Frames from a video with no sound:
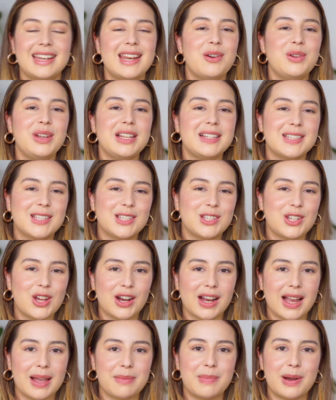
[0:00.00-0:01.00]
Now let's
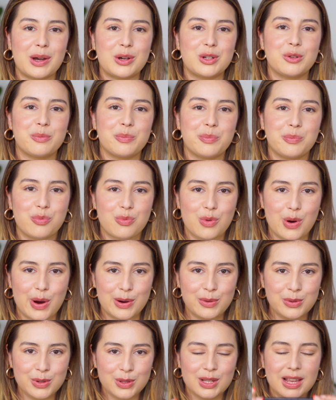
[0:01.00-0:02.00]
talk about
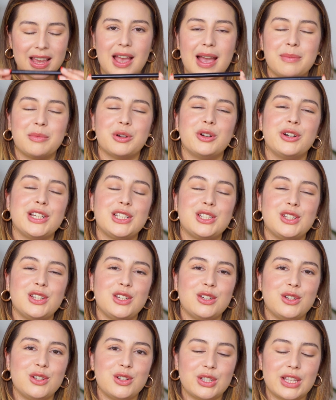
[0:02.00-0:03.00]
brows. I'm going to
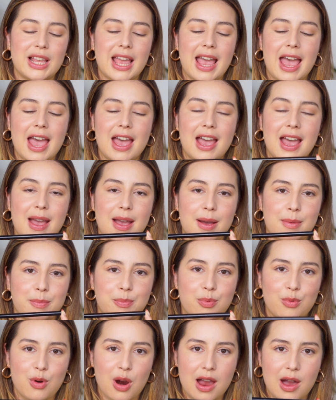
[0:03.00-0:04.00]
use a
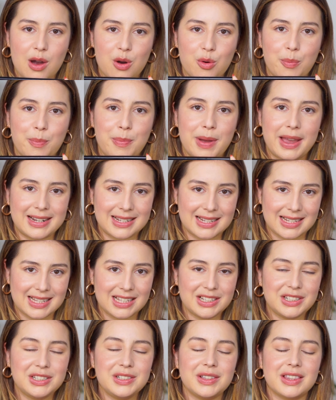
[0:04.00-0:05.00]
brow
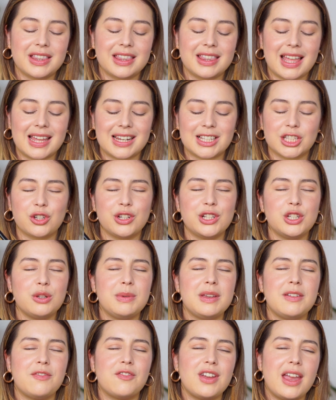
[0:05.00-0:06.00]
pencil that is going to
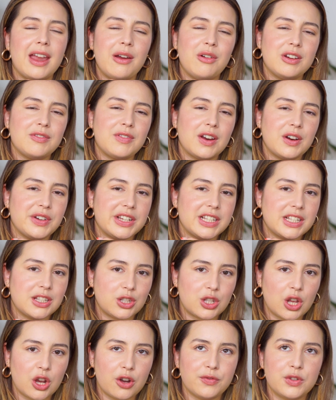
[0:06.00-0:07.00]
be very, very
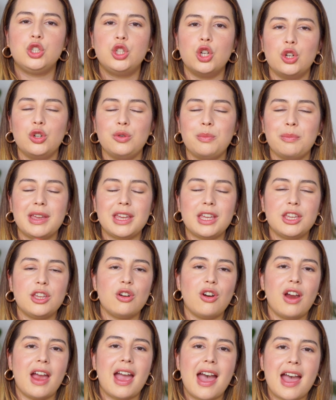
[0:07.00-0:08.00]
soft. Don't make
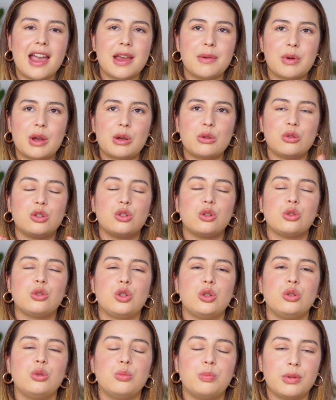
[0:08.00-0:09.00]
your eyebrows
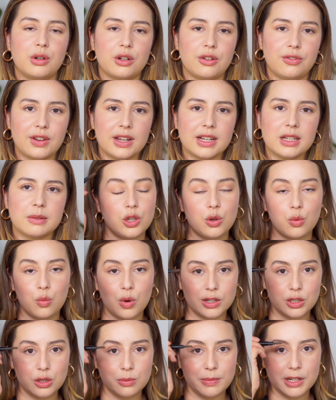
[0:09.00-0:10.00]
too perfect. You
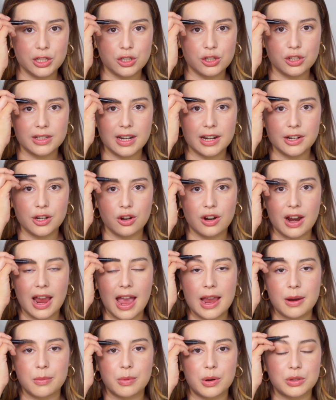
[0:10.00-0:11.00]
want to make sure that your
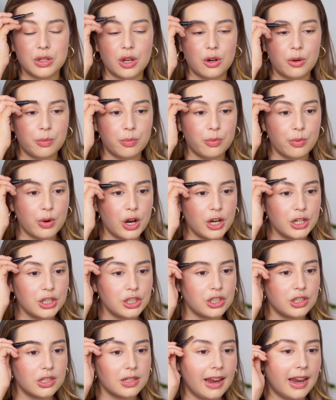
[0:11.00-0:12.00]
eyebrows are
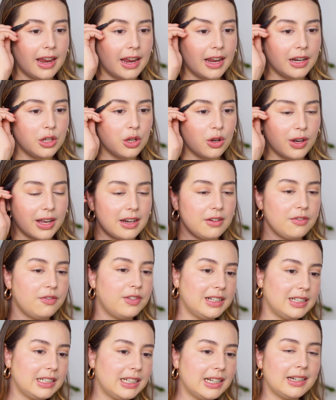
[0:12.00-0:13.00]
brushed and you can
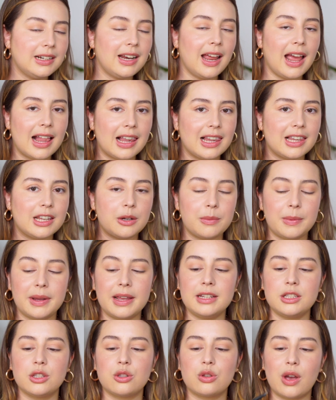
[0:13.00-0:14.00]
fill in a little
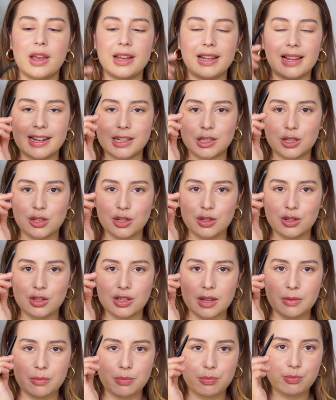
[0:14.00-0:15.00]
bit. So I like to
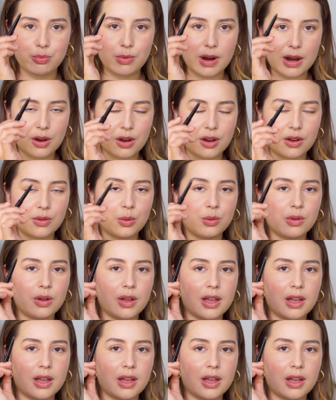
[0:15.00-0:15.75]
use a brow